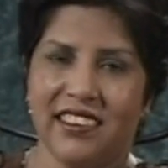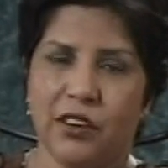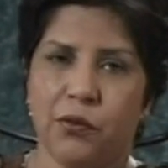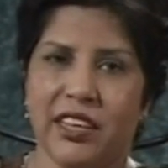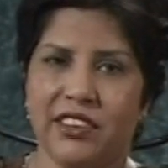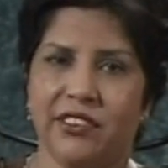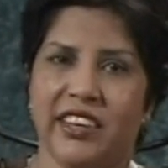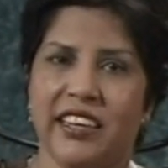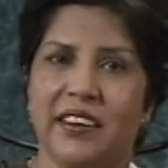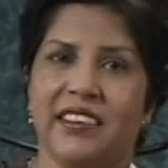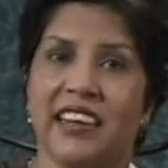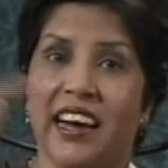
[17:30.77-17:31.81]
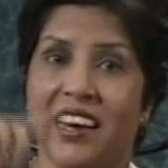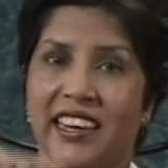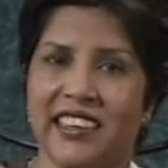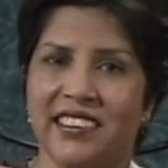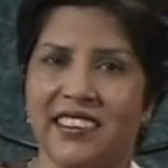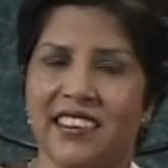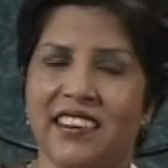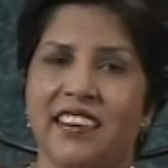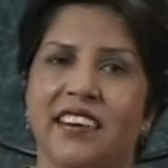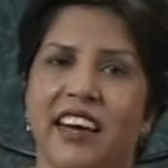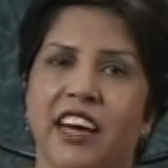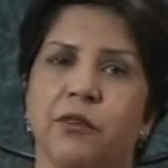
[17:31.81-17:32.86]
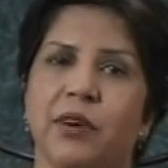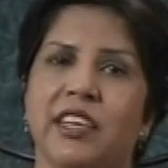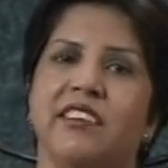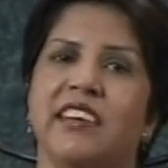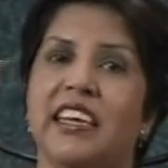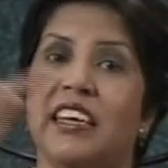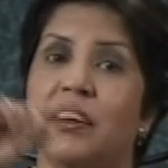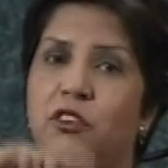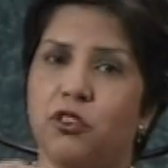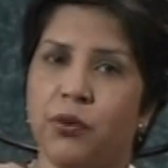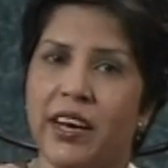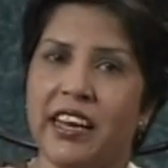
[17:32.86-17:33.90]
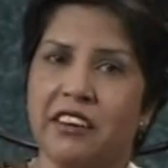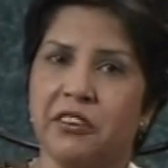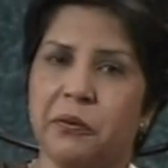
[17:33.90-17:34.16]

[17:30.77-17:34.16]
1, 3, 9 and 1, 3, 12